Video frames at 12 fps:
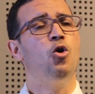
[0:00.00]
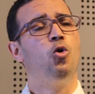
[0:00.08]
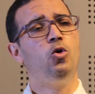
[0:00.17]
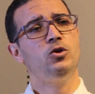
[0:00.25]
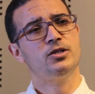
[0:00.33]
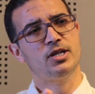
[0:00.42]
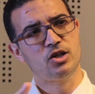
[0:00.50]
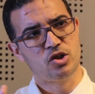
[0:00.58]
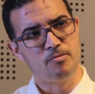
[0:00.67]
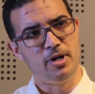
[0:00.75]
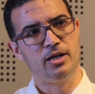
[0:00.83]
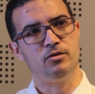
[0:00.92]
All
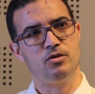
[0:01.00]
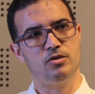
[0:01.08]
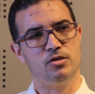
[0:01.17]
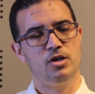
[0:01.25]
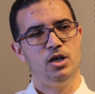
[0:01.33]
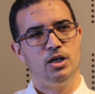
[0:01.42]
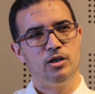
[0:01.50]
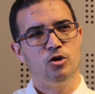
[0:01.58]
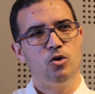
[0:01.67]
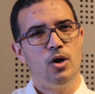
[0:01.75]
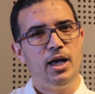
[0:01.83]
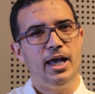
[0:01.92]
such manners,
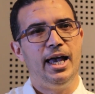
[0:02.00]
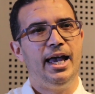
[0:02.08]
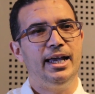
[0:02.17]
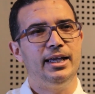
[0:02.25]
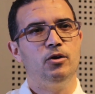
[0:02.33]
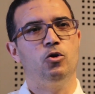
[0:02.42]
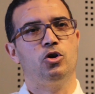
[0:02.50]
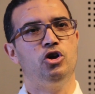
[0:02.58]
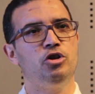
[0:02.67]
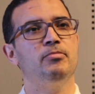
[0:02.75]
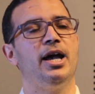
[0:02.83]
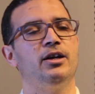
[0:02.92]
or
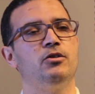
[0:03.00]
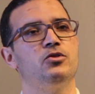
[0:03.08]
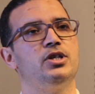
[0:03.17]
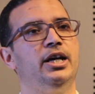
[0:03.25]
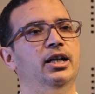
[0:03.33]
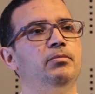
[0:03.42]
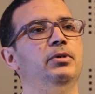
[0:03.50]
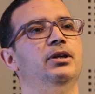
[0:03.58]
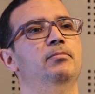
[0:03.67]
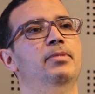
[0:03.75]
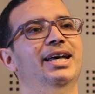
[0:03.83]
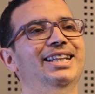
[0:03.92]
good manners, help
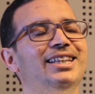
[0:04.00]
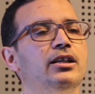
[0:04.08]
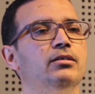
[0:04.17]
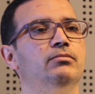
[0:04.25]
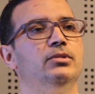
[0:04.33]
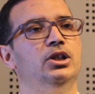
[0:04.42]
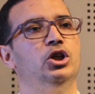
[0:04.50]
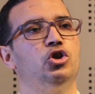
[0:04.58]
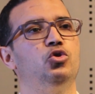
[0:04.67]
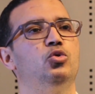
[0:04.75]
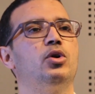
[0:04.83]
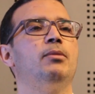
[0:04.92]
in building
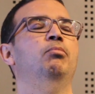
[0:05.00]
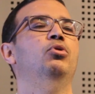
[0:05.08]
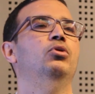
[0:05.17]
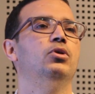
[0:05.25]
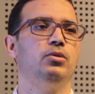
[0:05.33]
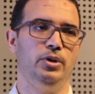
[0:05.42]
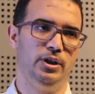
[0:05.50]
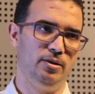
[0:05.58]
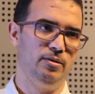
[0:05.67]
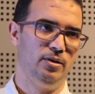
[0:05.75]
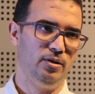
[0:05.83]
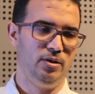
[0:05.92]
good rapport with
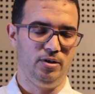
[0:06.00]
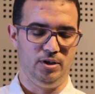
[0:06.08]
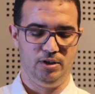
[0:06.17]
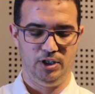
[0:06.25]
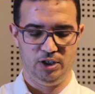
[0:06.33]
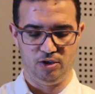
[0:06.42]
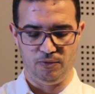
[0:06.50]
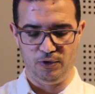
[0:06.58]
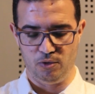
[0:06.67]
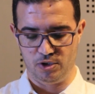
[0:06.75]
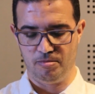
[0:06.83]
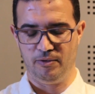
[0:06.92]
the
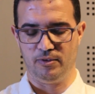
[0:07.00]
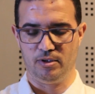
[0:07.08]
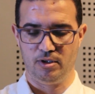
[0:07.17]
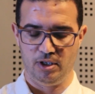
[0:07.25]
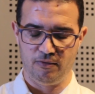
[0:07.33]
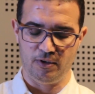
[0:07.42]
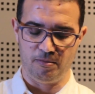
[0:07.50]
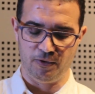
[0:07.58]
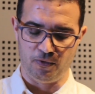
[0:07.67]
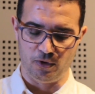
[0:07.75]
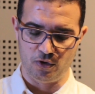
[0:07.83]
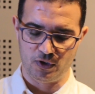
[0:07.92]
interviewers, even
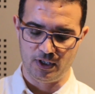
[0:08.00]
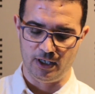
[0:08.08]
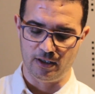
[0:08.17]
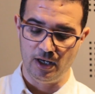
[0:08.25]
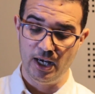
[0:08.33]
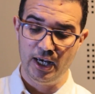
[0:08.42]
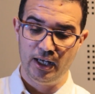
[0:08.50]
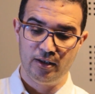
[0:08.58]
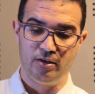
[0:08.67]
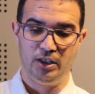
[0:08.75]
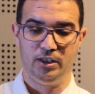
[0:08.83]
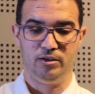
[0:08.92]
before you start
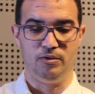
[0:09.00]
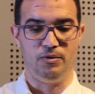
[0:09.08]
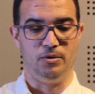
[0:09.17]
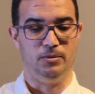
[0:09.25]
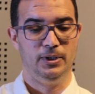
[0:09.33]
the interview.